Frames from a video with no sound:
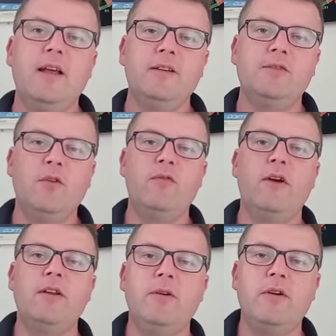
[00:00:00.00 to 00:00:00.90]
Show
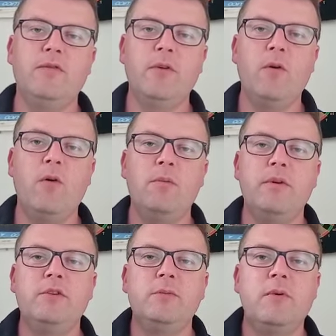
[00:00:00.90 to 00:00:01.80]
value here for Cold
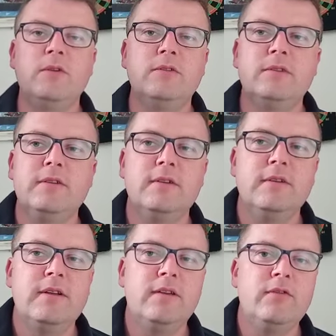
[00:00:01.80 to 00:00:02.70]
Beer Sports.
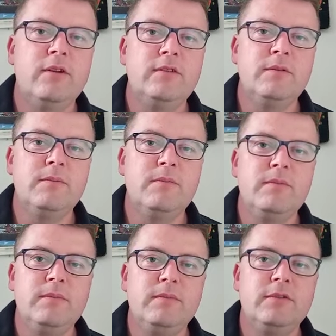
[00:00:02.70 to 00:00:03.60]
Thanks for listening.
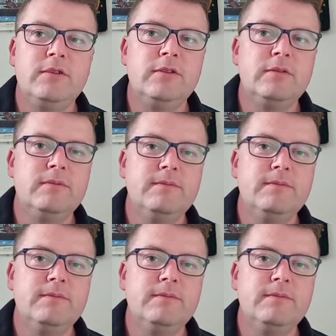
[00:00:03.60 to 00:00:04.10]
Cheers.